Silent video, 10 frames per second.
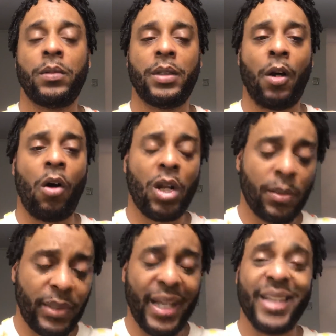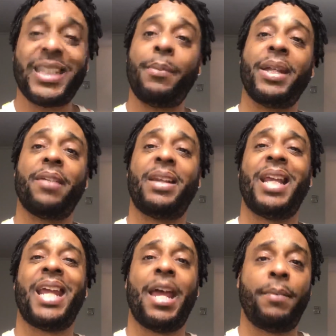All them years they've been giving a
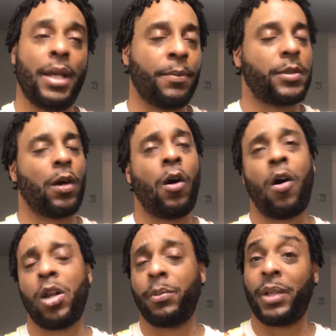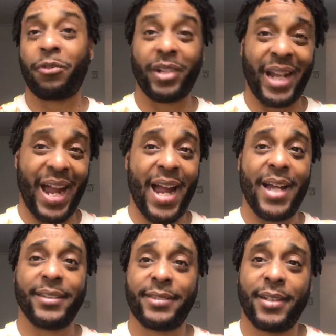yammy up to all them different
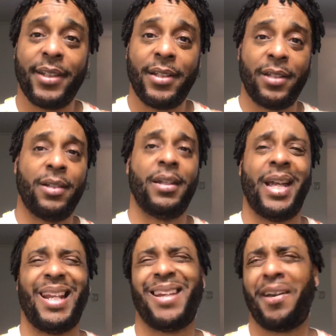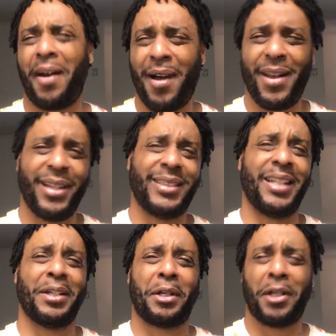guys. At the college, at
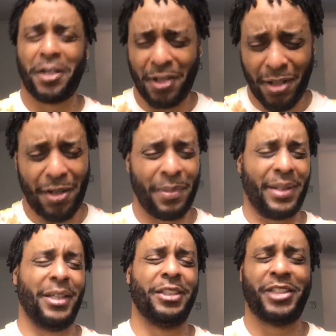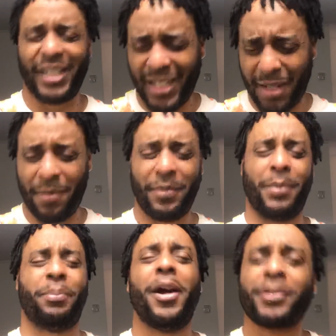the club, at the gym,
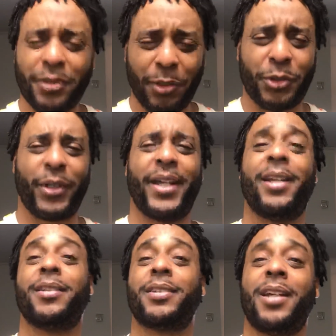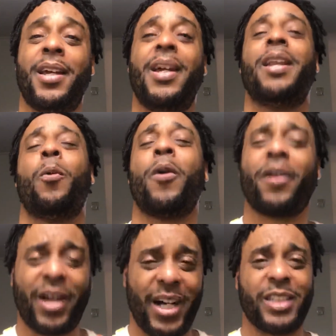personal trainers, the
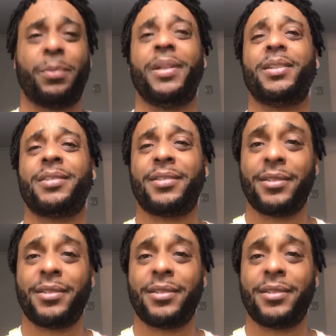work husbands,